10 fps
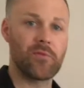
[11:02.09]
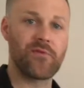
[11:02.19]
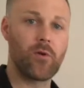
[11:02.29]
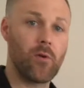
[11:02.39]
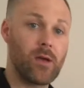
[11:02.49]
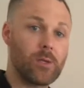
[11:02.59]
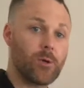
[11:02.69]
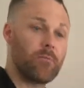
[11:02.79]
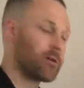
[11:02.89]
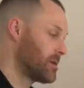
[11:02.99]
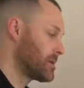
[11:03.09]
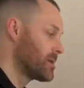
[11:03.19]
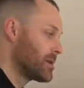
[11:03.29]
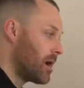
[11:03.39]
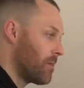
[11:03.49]
before, is your body's
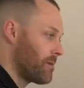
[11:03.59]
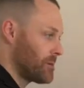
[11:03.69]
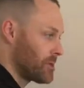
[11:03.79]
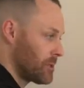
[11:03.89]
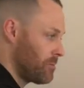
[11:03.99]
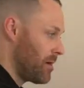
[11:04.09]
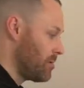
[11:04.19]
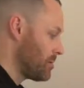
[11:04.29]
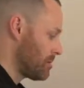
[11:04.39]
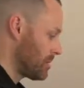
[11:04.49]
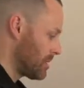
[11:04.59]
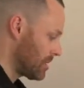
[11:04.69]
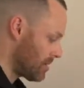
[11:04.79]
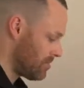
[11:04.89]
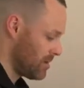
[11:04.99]
garbage disposal
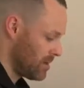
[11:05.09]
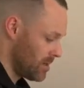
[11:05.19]
system.